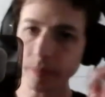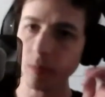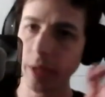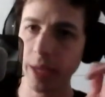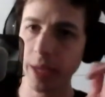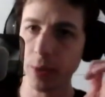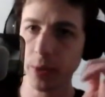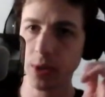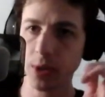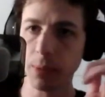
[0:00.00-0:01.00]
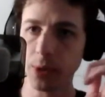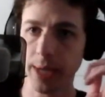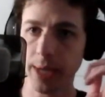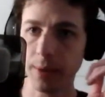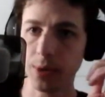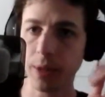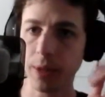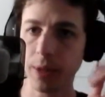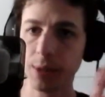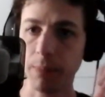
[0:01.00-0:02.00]
again, we're doing simple sounds, the
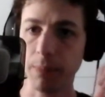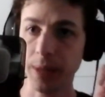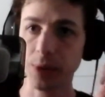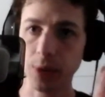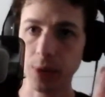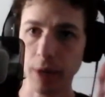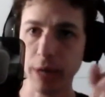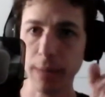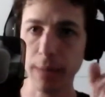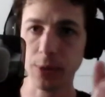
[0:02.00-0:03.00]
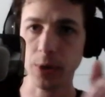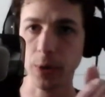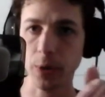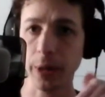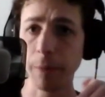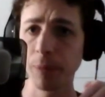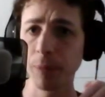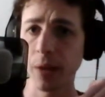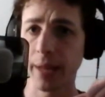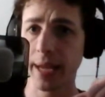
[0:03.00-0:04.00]
last bits of an episode
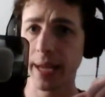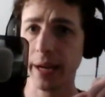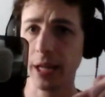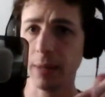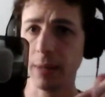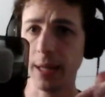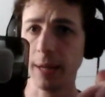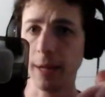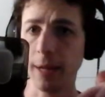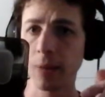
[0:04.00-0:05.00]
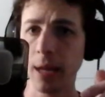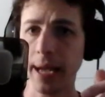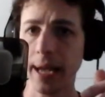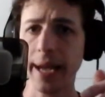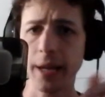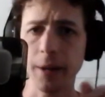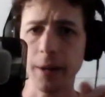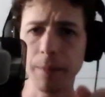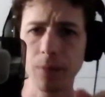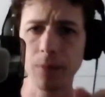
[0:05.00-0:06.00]
that kind of need to be added.
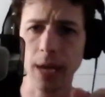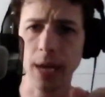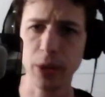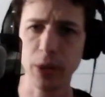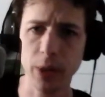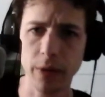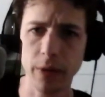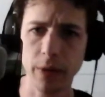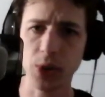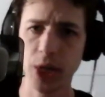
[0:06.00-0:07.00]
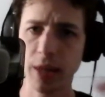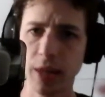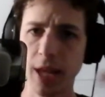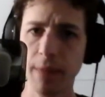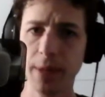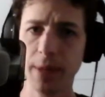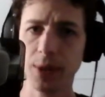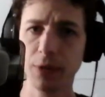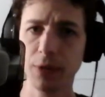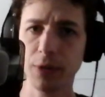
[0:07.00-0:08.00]
I have a note here that says check the ambience
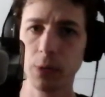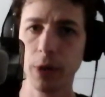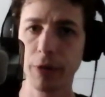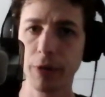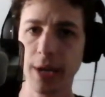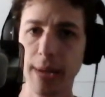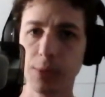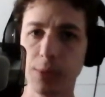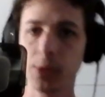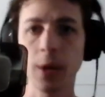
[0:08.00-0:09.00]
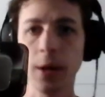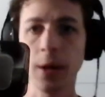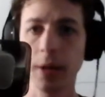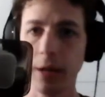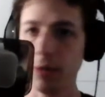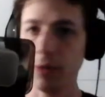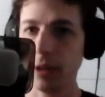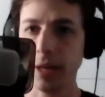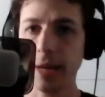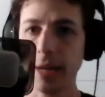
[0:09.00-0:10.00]
after this point for gaps. Delete
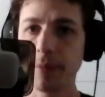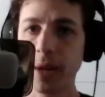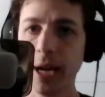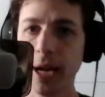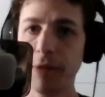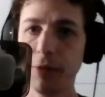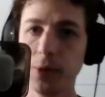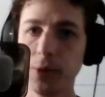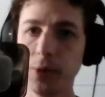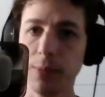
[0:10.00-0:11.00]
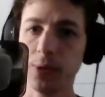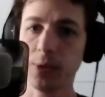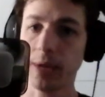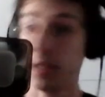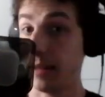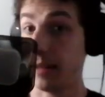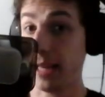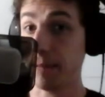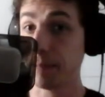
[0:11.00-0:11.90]
that. Add footsteps. I did that.